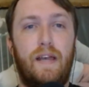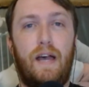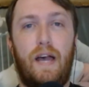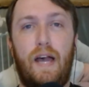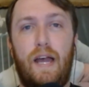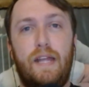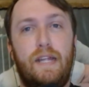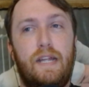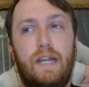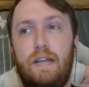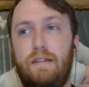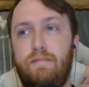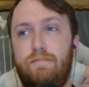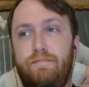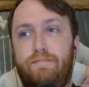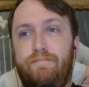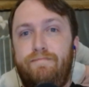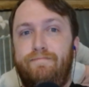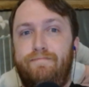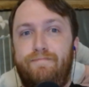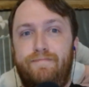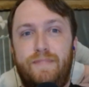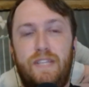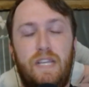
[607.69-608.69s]
I,
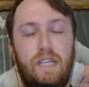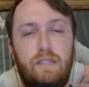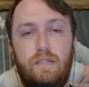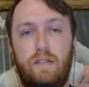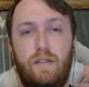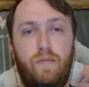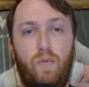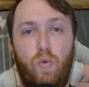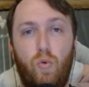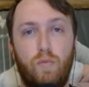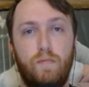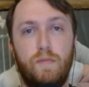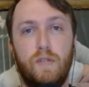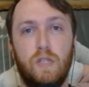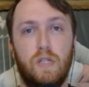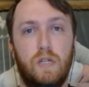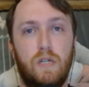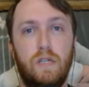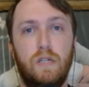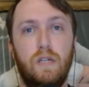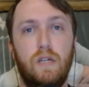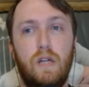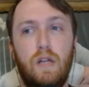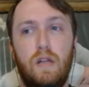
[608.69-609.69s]
it's the formula,